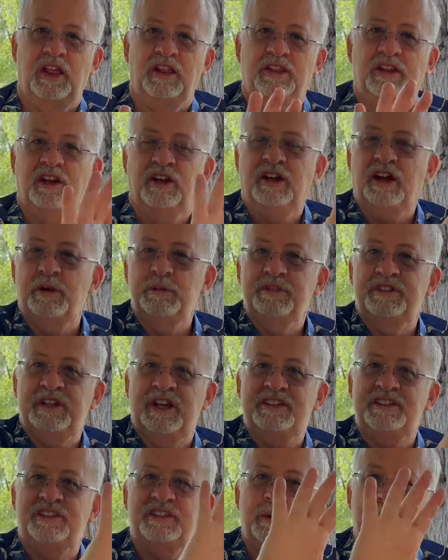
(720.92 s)
there comes
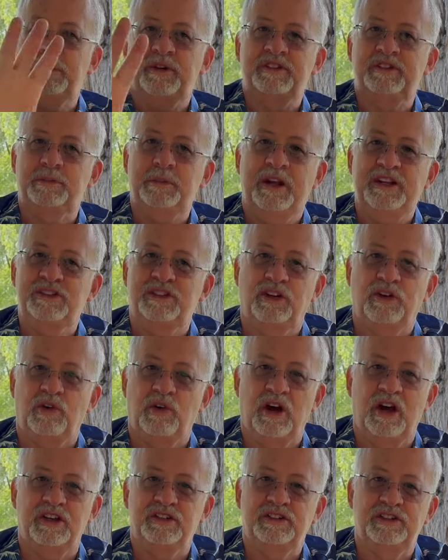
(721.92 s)
that separate space
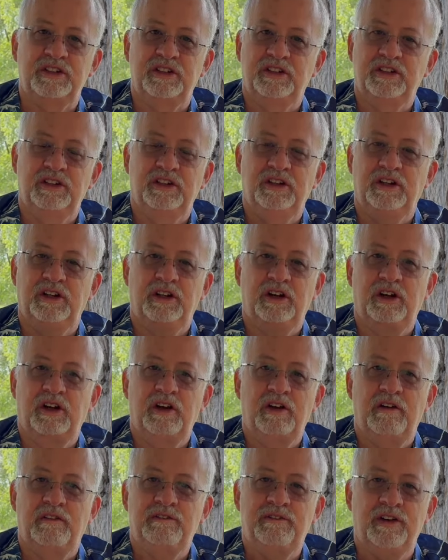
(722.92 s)
across
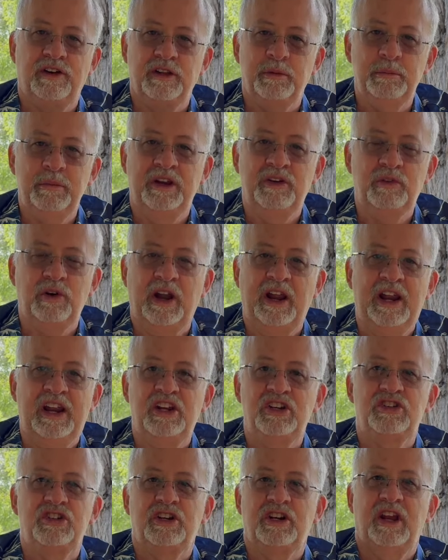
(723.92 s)
for the
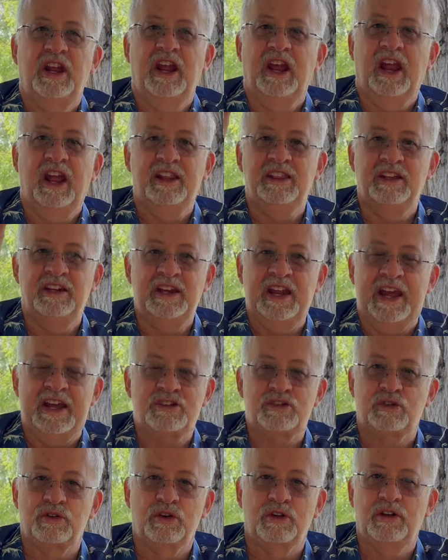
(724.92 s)
mid-range and the
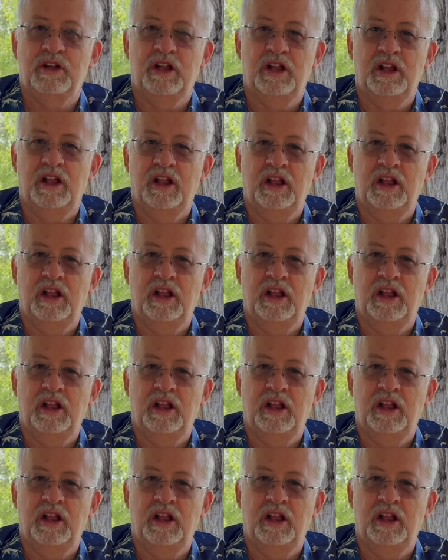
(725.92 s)
natural